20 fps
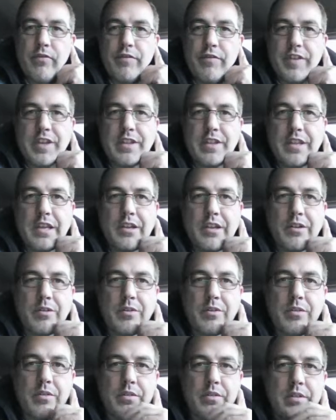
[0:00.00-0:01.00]
via the
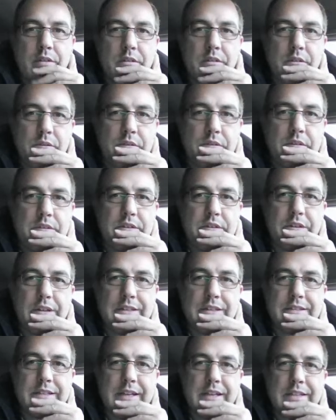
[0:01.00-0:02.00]
integral. So
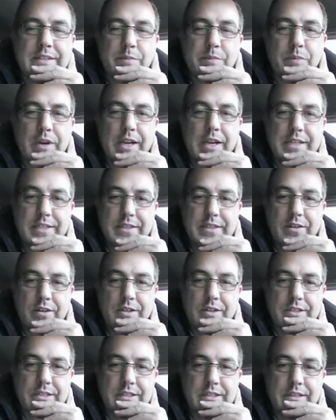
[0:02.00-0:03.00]
that's not surprising,
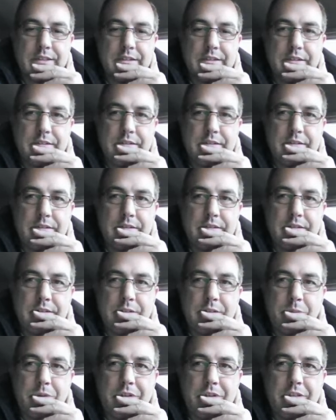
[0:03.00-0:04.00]
honestly.
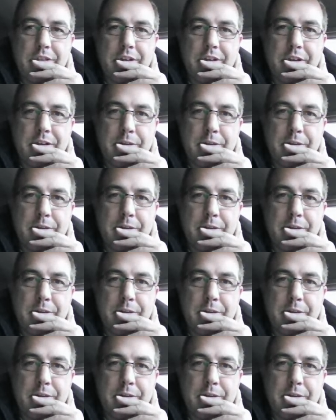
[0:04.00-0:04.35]
With